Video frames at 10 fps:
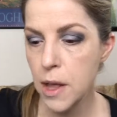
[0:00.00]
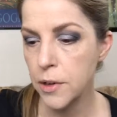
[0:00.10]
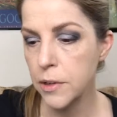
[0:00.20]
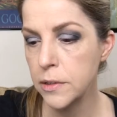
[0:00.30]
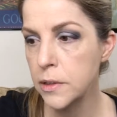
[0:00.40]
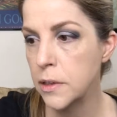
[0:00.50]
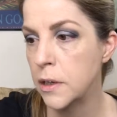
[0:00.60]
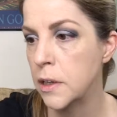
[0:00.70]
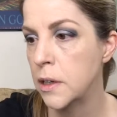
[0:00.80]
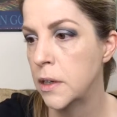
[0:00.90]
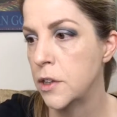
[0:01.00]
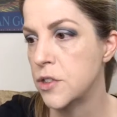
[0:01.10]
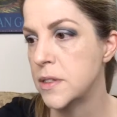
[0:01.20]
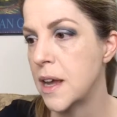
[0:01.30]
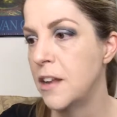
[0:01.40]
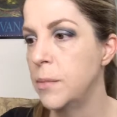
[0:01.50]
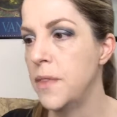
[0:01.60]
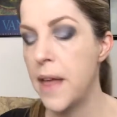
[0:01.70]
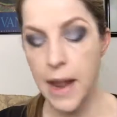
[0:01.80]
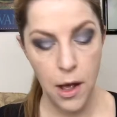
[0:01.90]
color, just to kind of
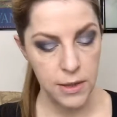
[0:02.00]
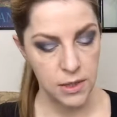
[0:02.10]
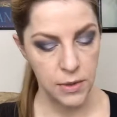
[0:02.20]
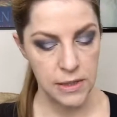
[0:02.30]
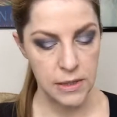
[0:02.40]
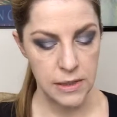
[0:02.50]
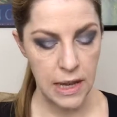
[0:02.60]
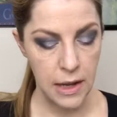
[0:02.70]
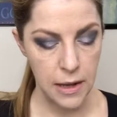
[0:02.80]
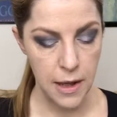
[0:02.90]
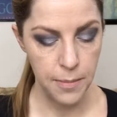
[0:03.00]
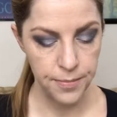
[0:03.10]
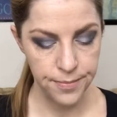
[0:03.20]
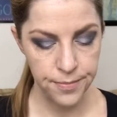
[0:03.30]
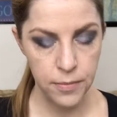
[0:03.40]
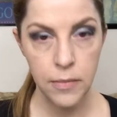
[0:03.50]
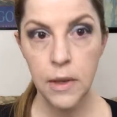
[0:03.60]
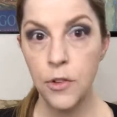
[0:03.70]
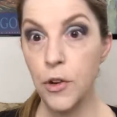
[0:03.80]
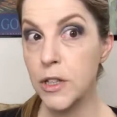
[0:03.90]
blend that out. So this is a
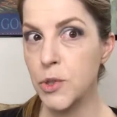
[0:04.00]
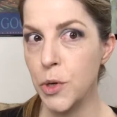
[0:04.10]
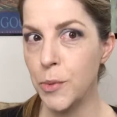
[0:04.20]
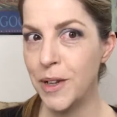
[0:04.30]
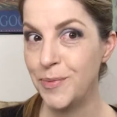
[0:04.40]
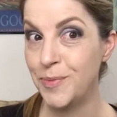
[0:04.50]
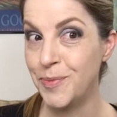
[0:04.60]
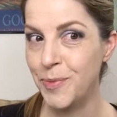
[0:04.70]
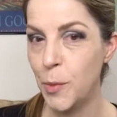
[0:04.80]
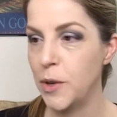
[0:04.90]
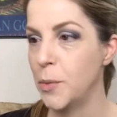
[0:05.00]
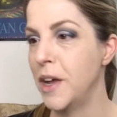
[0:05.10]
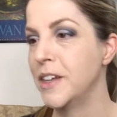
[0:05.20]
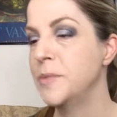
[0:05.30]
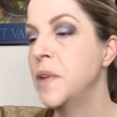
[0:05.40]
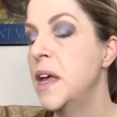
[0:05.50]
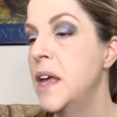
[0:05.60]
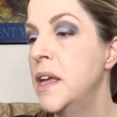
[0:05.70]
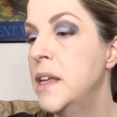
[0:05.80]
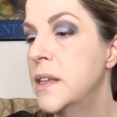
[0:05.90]
drugstore one, Wet n Wild.
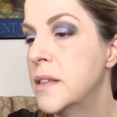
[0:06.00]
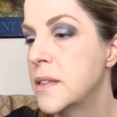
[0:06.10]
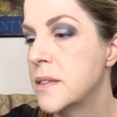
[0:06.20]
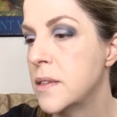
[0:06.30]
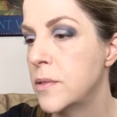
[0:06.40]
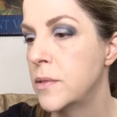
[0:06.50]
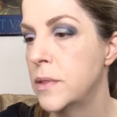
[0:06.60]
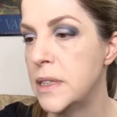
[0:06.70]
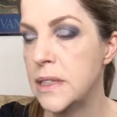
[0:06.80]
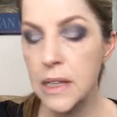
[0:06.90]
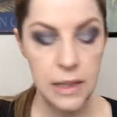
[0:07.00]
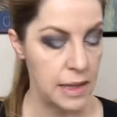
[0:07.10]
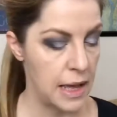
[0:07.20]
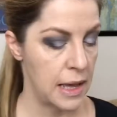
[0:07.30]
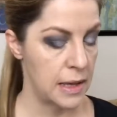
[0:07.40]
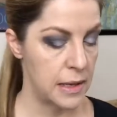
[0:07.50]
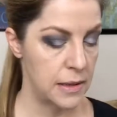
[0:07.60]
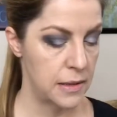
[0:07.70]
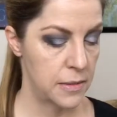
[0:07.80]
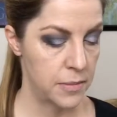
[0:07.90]
So let's get that.